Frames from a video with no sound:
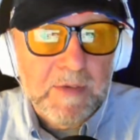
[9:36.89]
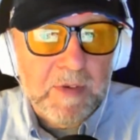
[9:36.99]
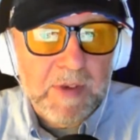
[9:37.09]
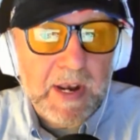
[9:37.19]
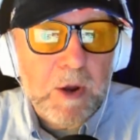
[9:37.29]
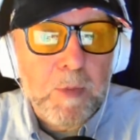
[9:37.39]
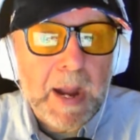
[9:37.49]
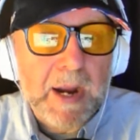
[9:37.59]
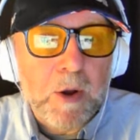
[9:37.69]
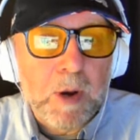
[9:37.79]
for fellow
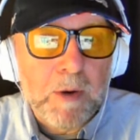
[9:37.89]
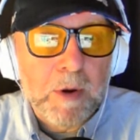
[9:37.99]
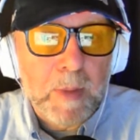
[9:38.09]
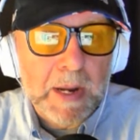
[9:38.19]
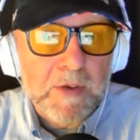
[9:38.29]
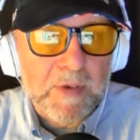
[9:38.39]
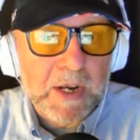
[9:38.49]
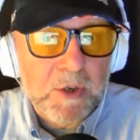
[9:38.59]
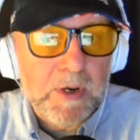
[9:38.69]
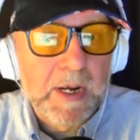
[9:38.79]
backhoe loader
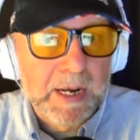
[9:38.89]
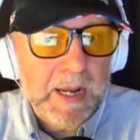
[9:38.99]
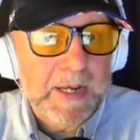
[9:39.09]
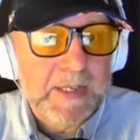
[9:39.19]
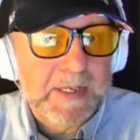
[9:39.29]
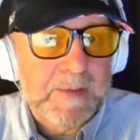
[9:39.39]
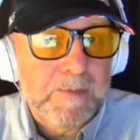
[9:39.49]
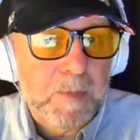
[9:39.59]
manufacturer Case.